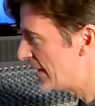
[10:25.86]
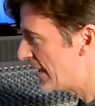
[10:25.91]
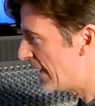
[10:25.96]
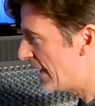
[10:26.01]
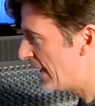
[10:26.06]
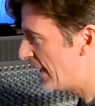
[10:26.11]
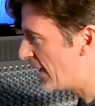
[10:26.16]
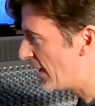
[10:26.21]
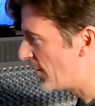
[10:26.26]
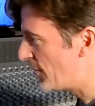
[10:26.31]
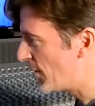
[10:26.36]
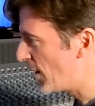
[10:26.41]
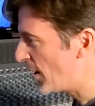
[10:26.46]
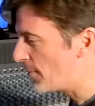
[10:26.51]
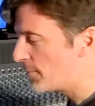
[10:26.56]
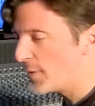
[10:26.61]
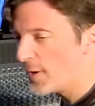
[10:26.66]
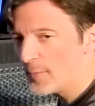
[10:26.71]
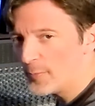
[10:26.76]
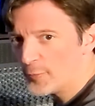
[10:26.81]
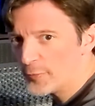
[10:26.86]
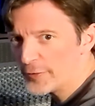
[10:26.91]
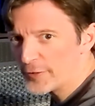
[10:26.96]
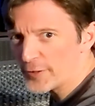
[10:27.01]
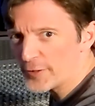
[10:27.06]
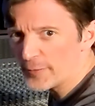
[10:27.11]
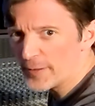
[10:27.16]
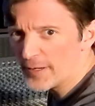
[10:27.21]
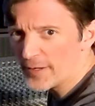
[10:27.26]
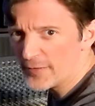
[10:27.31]
and I'm not bumbling
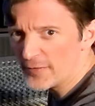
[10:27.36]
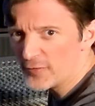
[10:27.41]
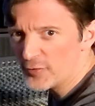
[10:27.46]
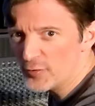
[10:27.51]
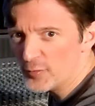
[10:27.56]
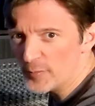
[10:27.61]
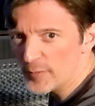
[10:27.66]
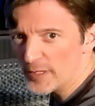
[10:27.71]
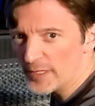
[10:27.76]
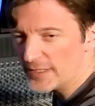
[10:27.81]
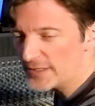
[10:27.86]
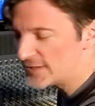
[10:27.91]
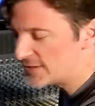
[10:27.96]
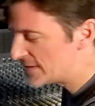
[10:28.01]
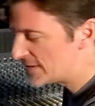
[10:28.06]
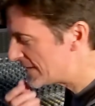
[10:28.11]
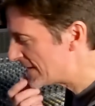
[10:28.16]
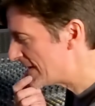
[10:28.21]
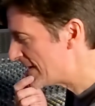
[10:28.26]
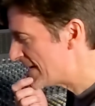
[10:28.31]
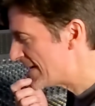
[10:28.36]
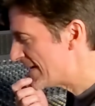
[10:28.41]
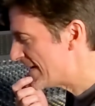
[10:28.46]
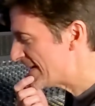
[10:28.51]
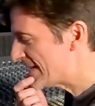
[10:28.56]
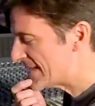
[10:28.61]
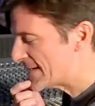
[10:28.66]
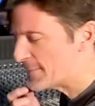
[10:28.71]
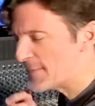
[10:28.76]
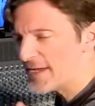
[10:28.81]
around too much.
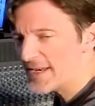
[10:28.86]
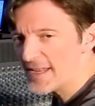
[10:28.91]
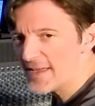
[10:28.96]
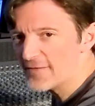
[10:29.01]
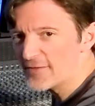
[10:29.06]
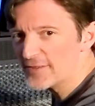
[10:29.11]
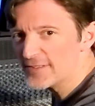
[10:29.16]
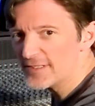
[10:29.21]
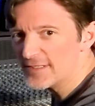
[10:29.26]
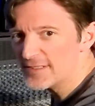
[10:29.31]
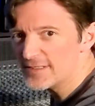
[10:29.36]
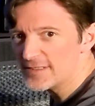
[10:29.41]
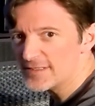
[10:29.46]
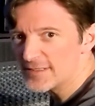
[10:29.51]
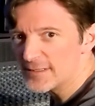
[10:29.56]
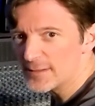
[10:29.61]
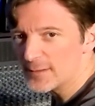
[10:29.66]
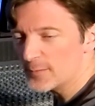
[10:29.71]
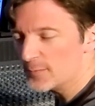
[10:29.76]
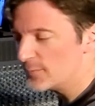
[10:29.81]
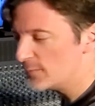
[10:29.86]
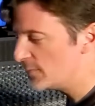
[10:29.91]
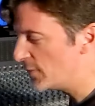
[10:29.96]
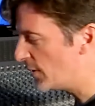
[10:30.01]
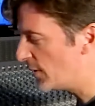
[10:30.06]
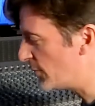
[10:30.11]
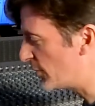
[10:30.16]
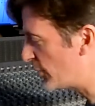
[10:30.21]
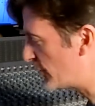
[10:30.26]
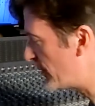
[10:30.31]
I might have a tendency to
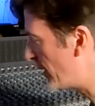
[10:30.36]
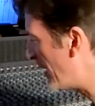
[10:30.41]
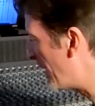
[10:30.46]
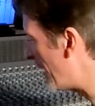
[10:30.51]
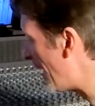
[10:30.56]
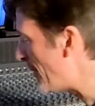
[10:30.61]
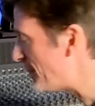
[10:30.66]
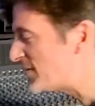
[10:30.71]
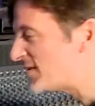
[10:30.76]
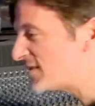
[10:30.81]
bumble around. I'm